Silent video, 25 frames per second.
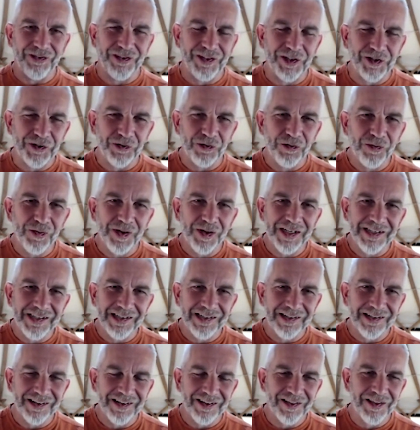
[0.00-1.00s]
There's
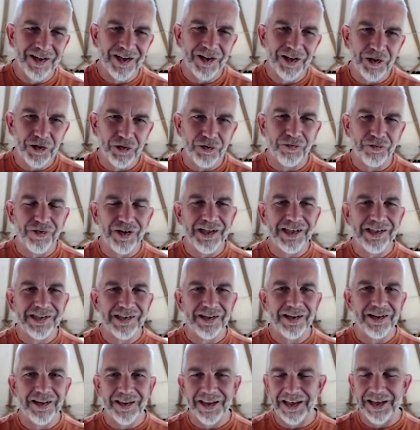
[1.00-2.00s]
always, the
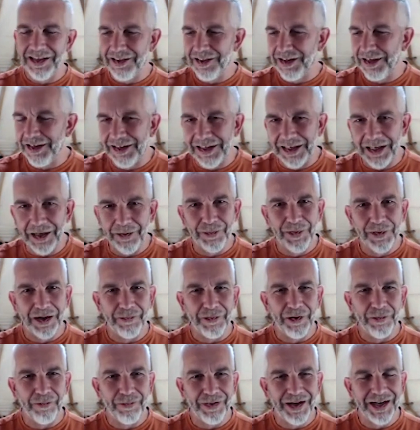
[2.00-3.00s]
reason they keep
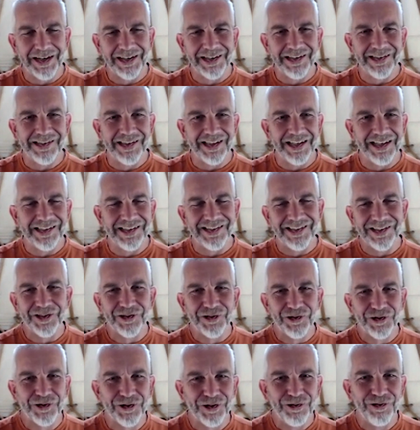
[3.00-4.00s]
coming back is there's this
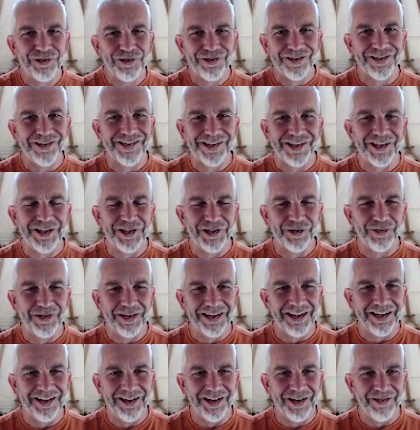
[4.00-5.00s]
truth that sits
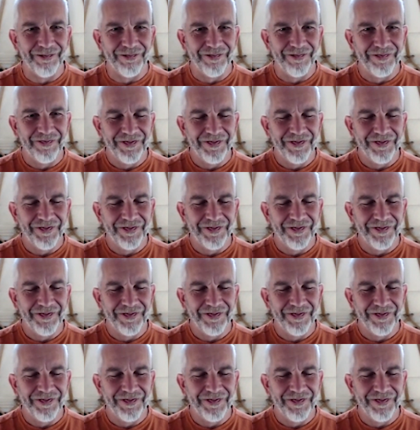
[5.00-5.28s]
within them.